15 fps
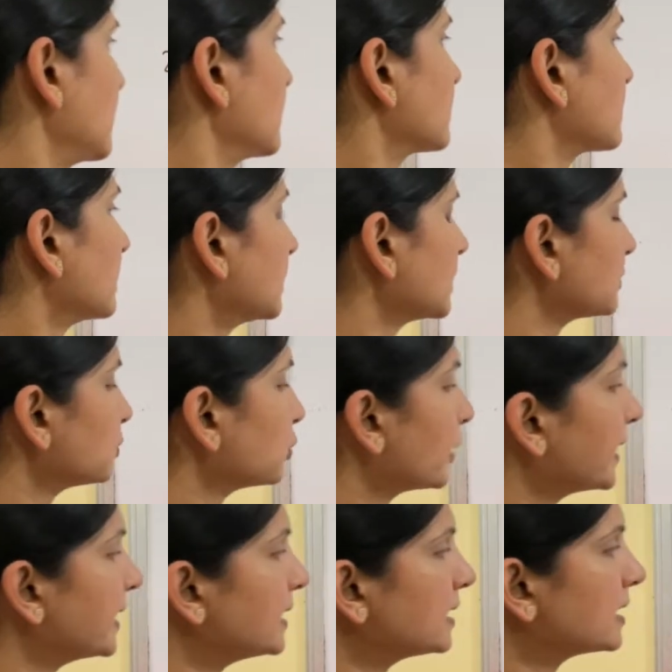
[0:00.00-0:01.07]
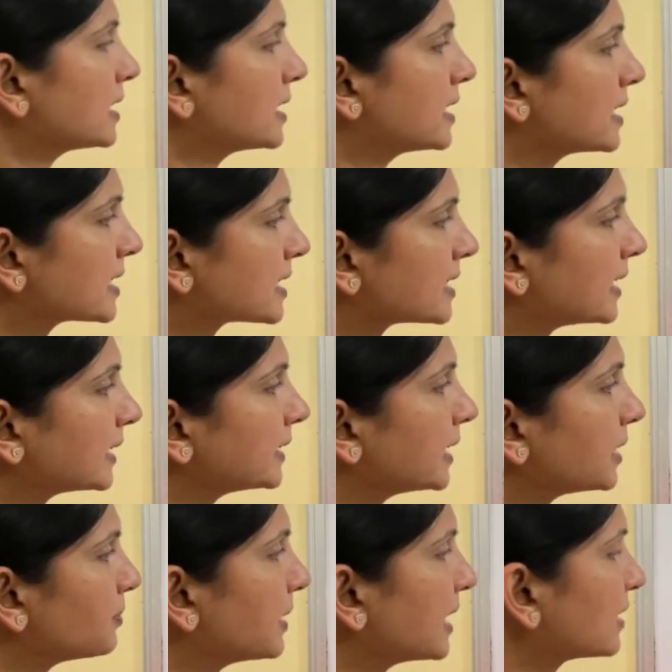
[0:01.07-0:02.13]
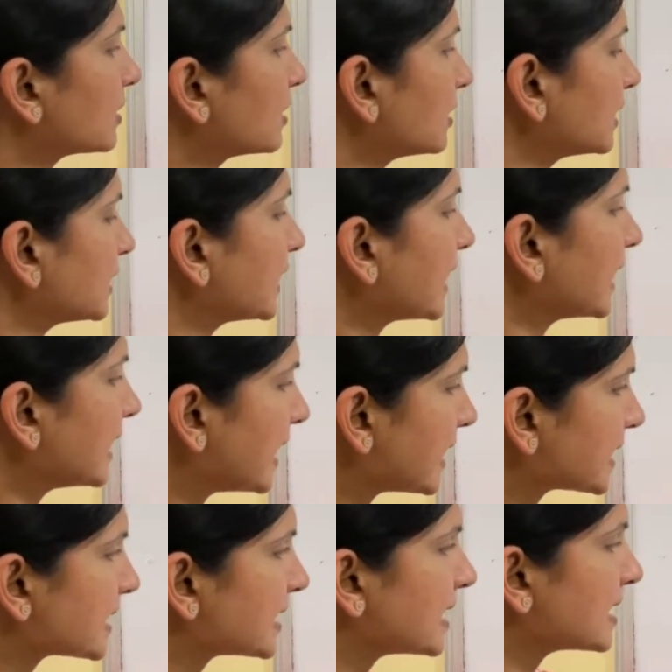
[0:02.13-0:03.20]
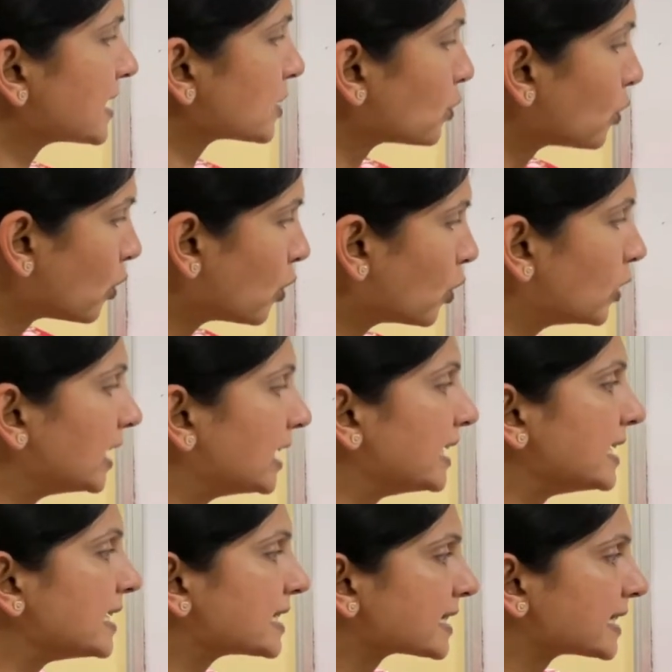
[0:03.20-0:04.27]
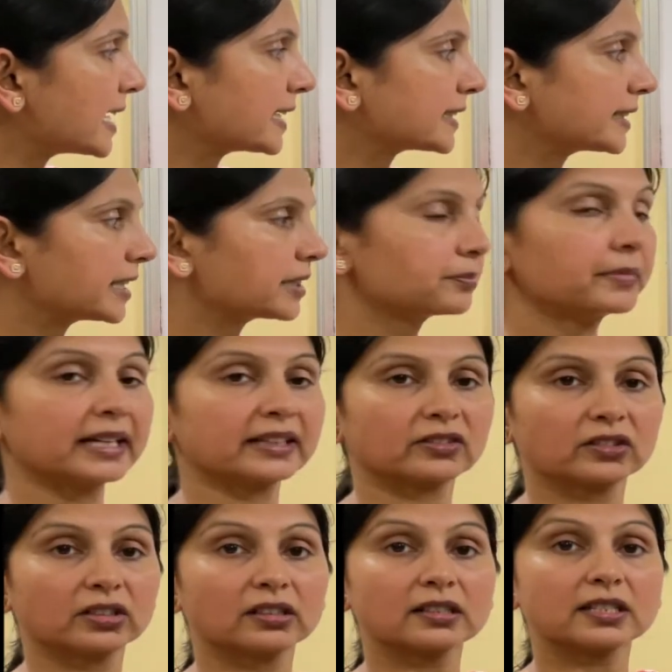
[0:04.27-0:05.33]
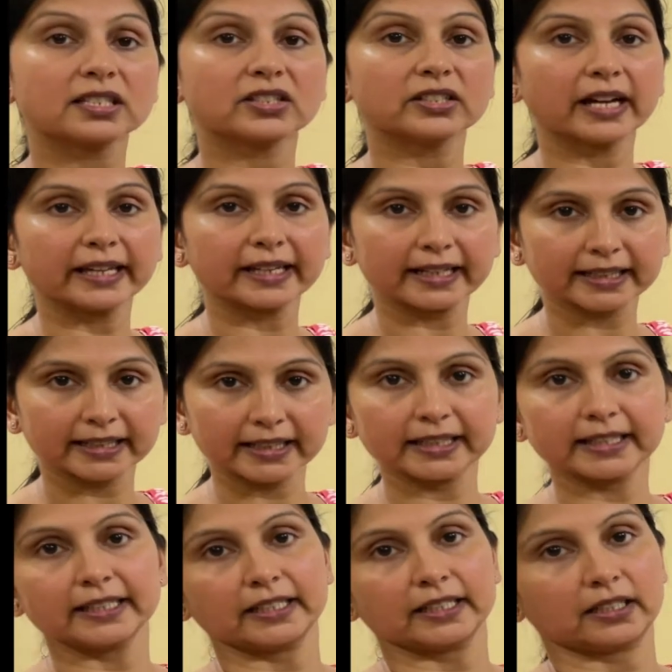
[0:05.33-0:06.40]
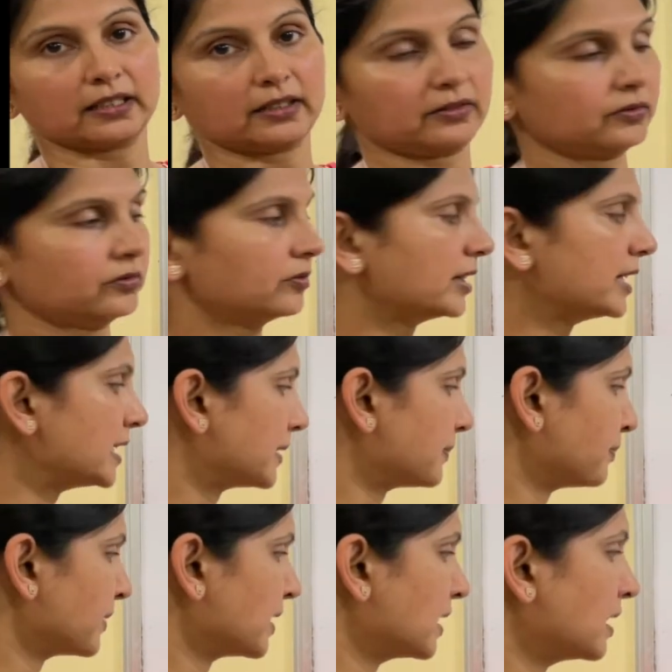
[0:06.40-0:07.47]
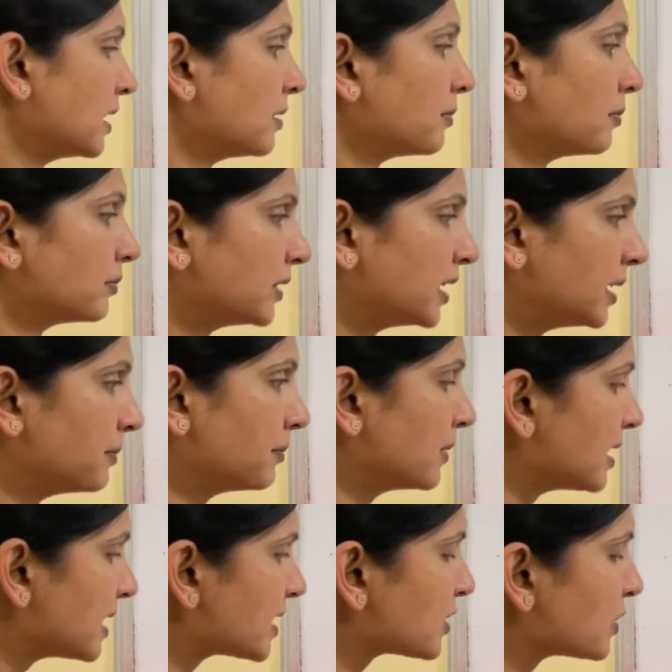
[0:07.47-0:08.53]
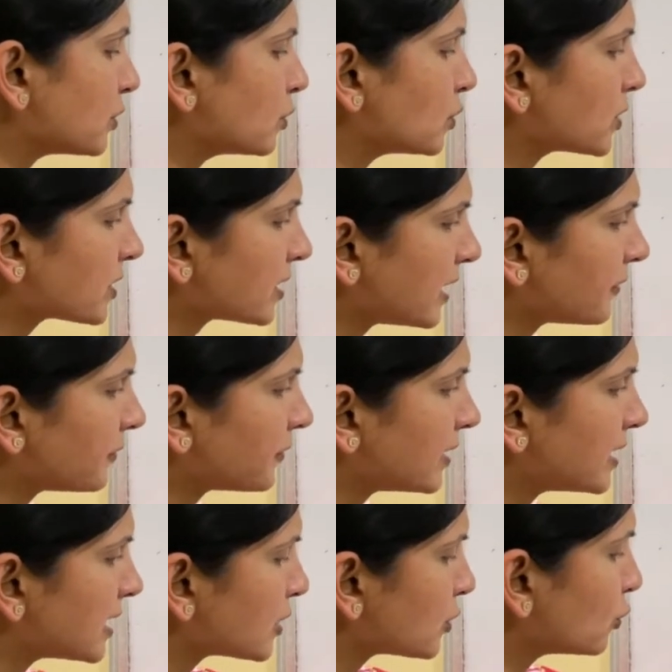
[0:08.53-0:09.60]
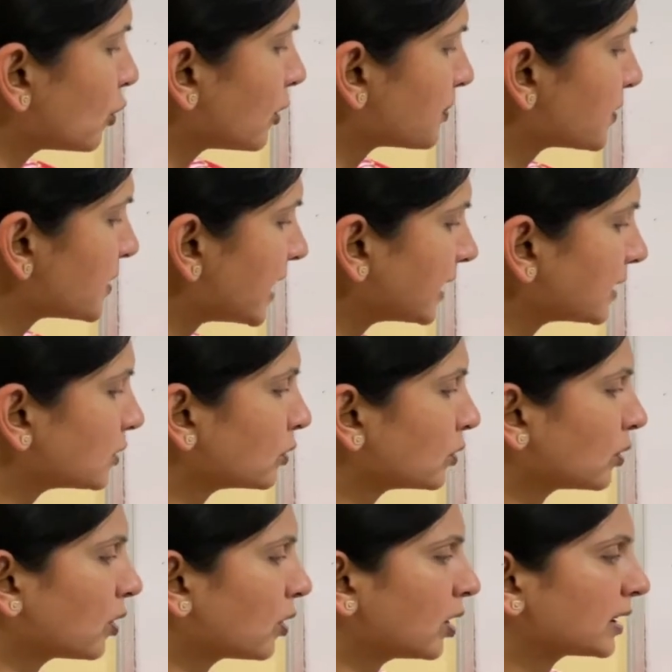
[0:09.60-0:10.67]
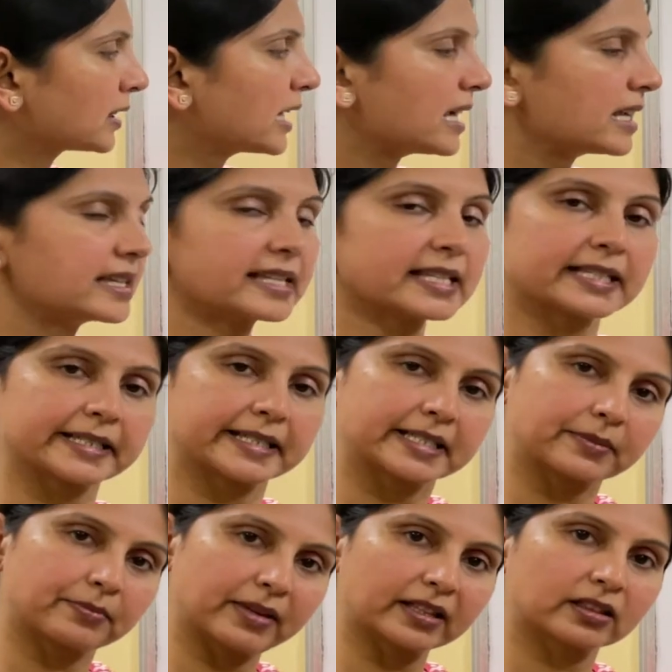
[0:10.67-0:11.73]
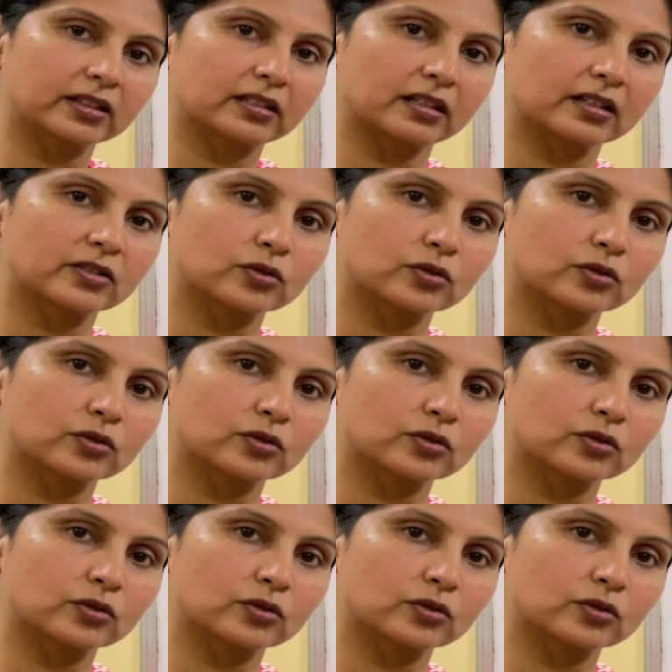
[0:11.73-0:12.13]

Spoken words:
Third point, static method can access only static methods directly, right? They must use reference to object to call the instance method.